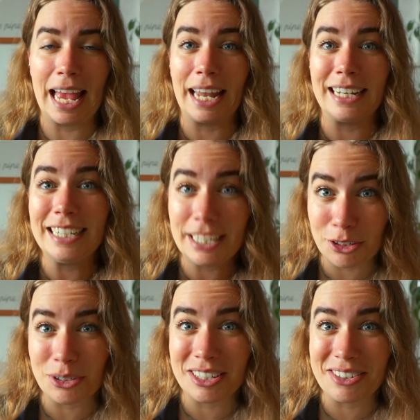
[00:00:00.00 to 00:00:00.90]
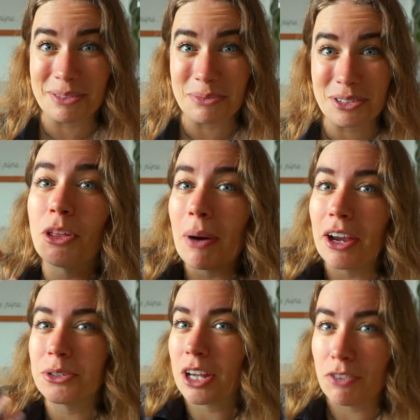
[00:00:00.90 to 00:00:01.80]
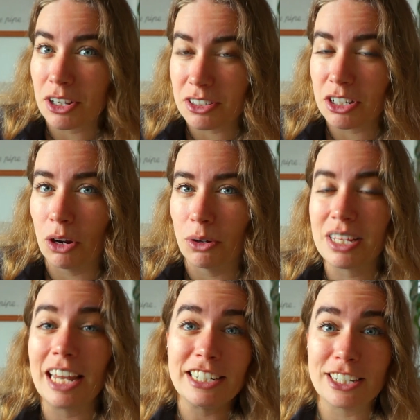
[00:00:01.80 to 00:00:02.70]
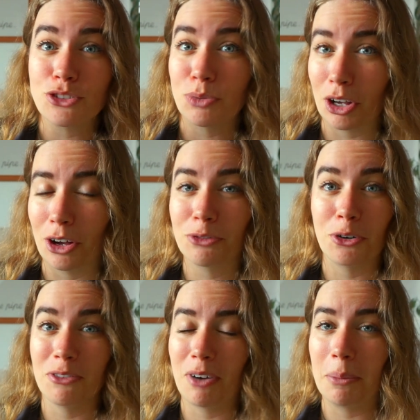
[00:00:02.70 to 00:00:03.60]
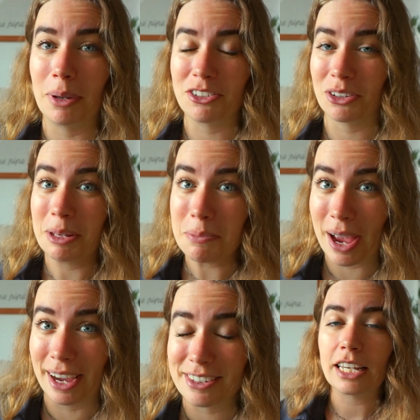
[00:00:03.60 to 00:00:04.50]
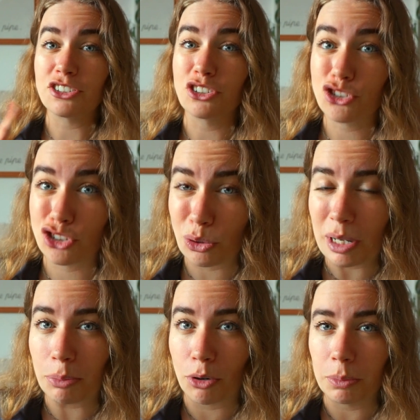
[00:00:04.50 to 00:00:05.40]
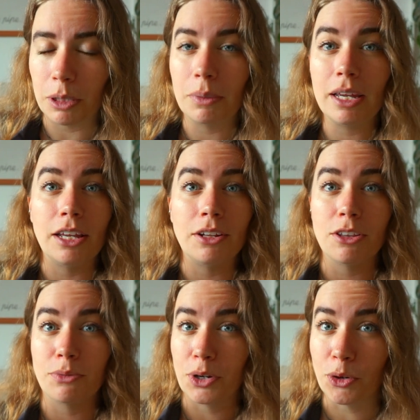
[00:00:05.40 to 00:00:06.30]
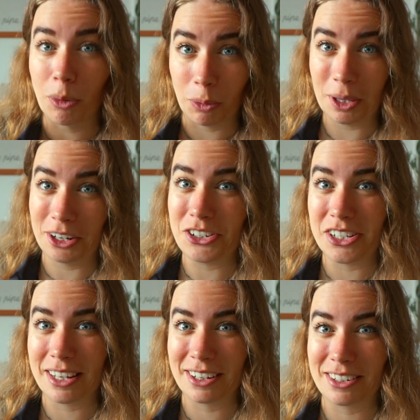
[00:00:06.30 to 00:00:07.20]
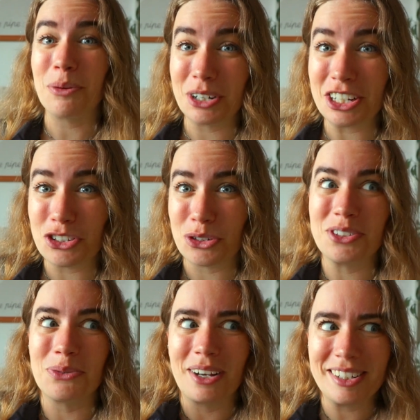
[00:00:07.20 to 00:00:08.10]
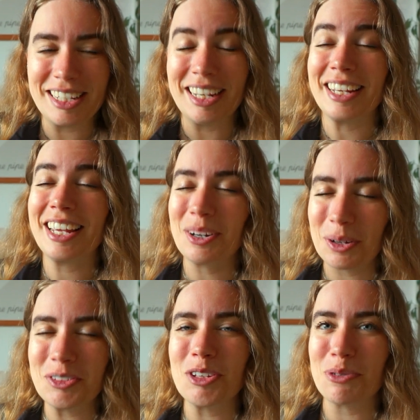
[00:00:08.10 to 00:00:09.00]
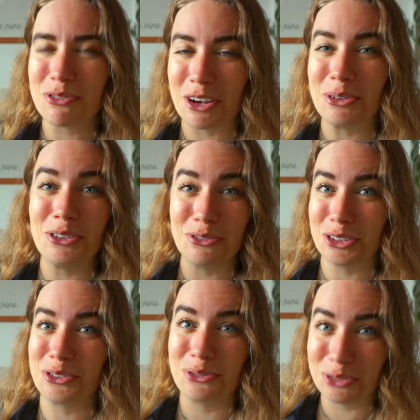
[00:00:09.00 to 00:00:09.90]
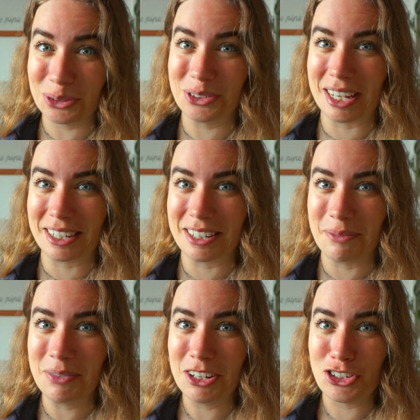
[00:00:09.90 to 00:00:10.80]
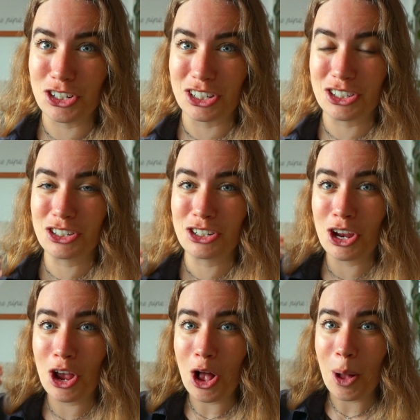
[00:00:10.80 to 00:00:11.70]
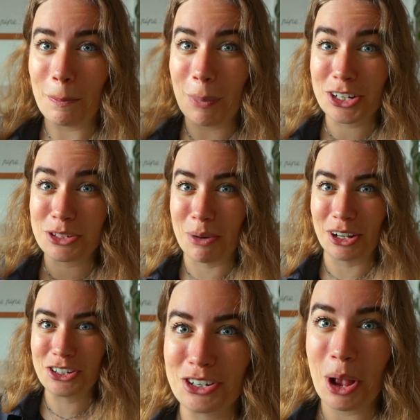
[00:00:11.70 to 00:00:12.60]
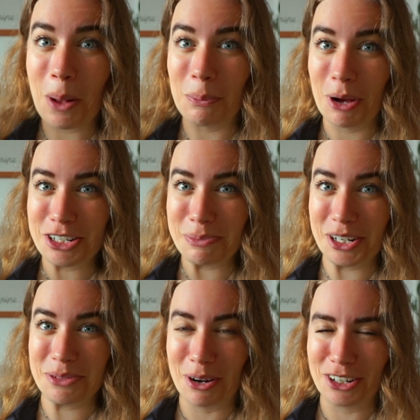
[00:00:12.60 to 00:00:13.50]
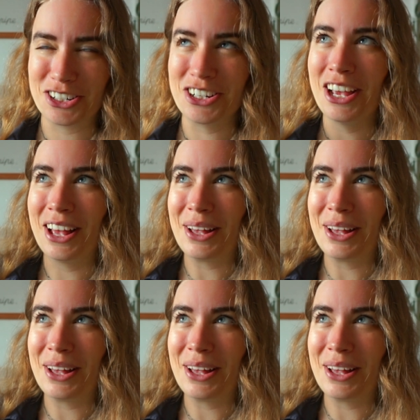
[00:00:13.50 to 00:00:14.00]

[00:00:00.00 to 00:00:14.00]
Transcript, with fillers: and ecosystems, the biodiversity laws, and disregard for environmental impacts is not solely a problem in the renewable energy sector. And what issues arise here can also be found in the fossil fuel sector. Just much, much, much, much, much